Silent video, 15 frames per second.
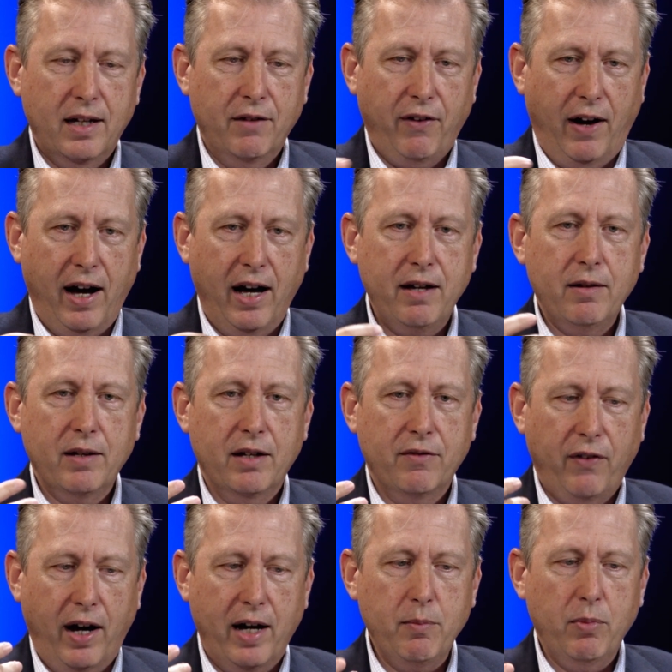if
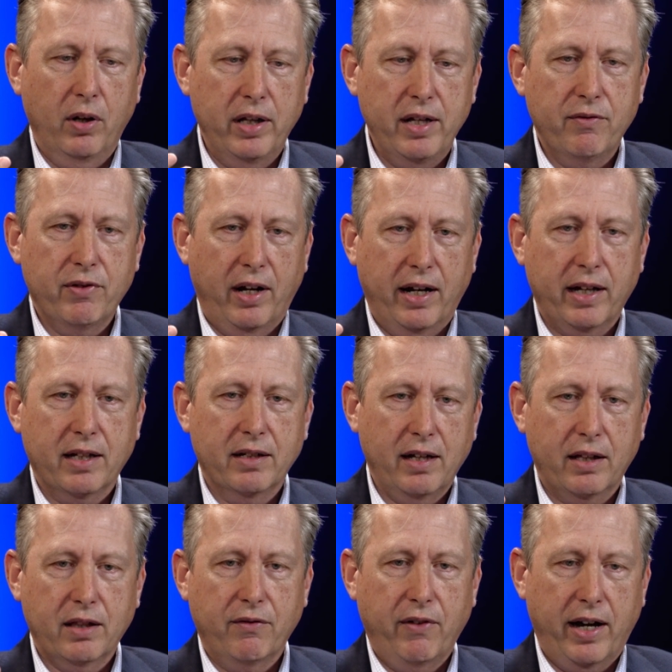I believe that I can
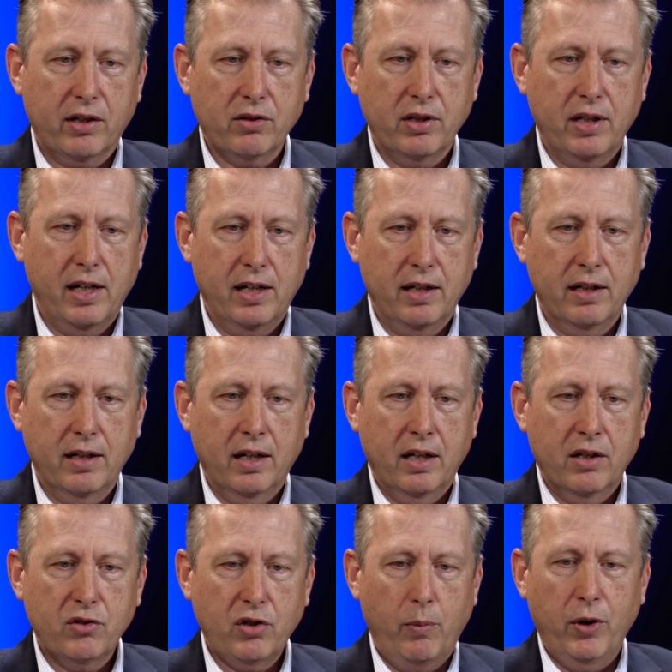take the vaccine,
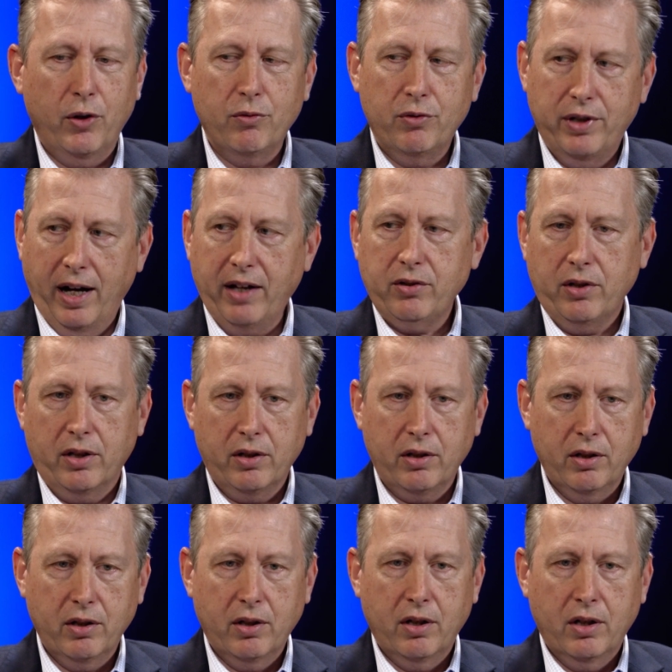someone who doesn't
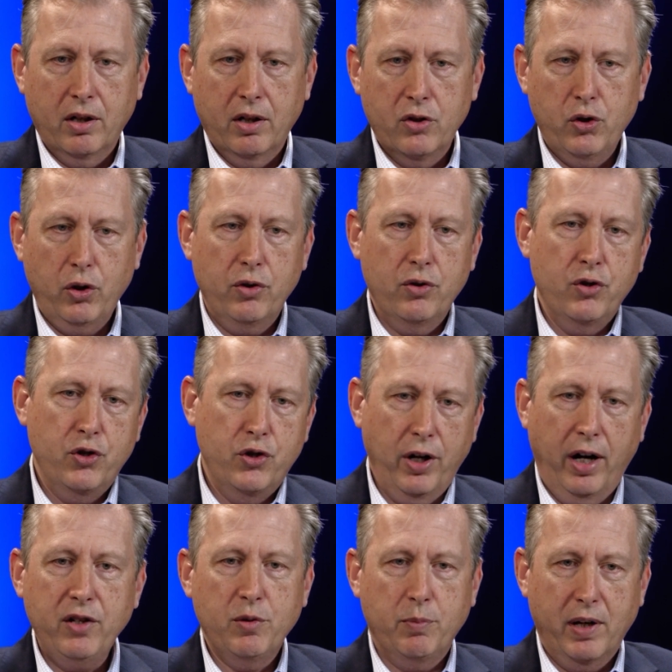shouldn't
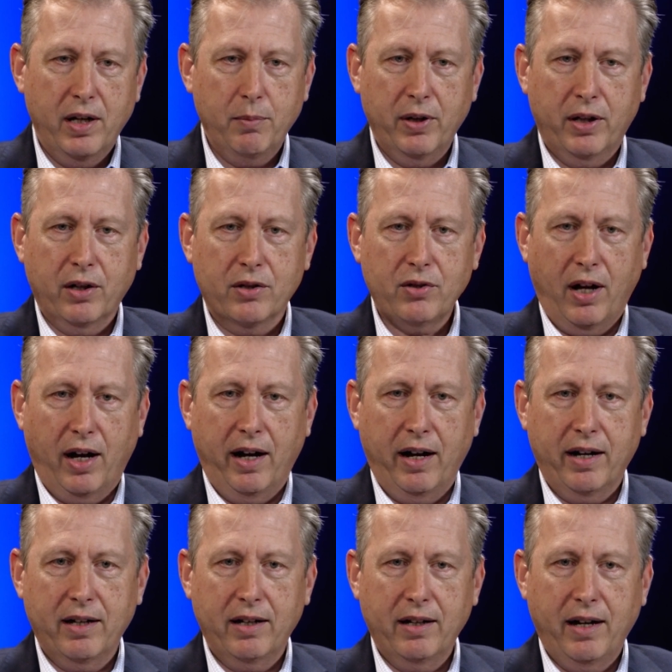judge me because
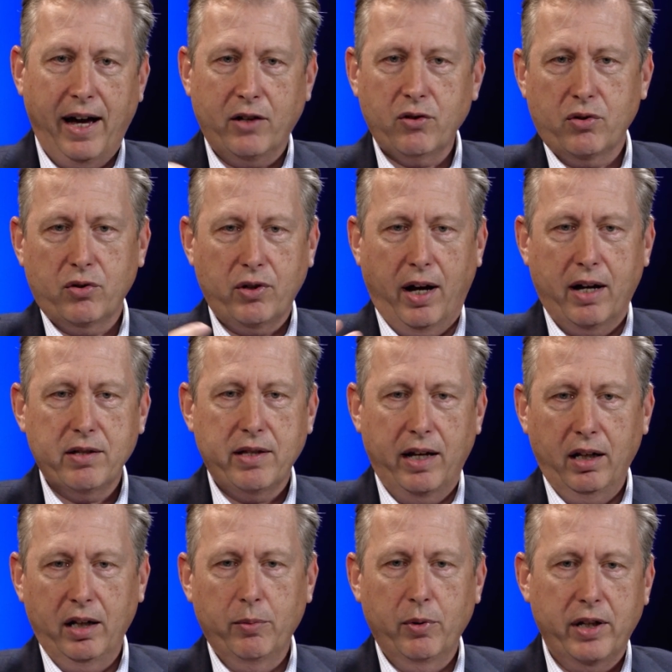I exercise
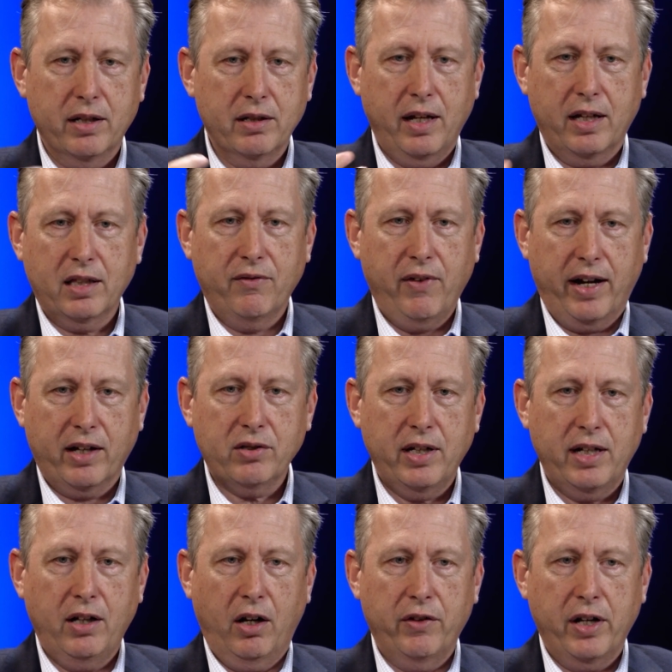that liberty and take the
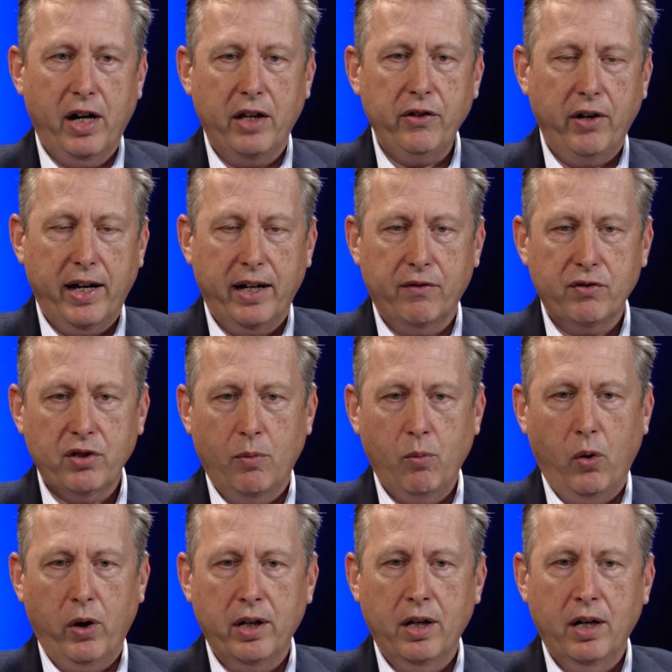vaccine. On the other hand, if
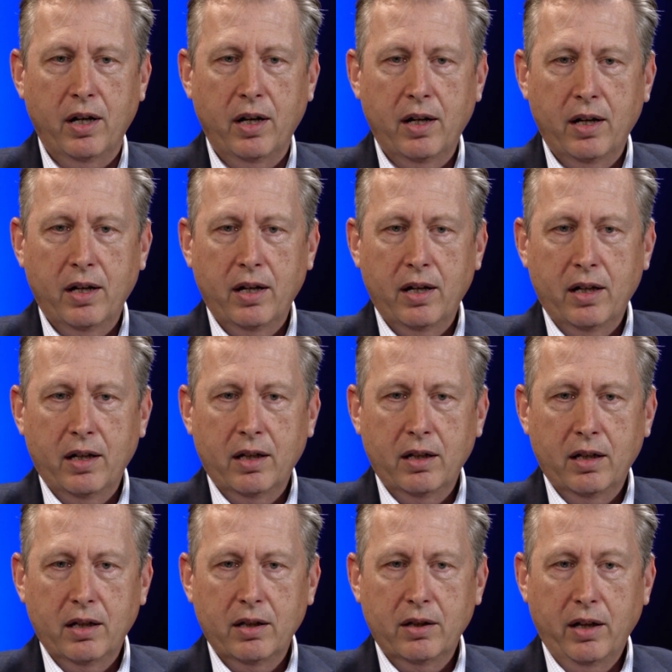someone
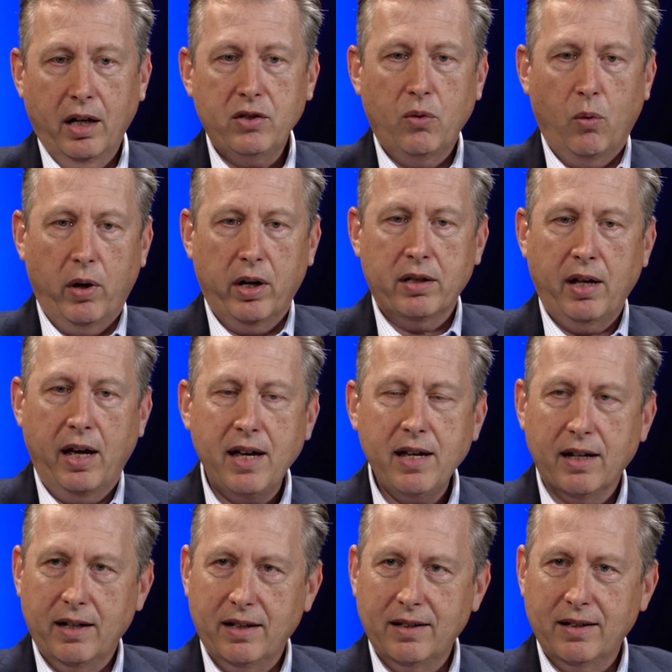doesn't want to take
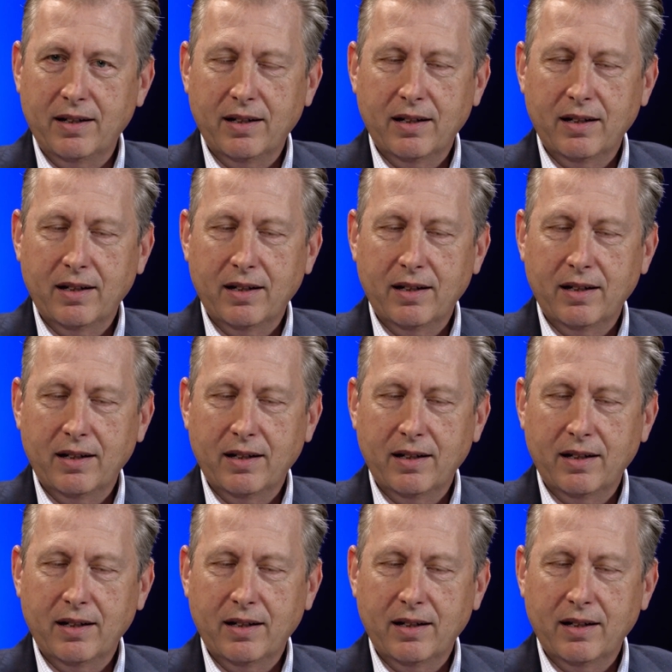it,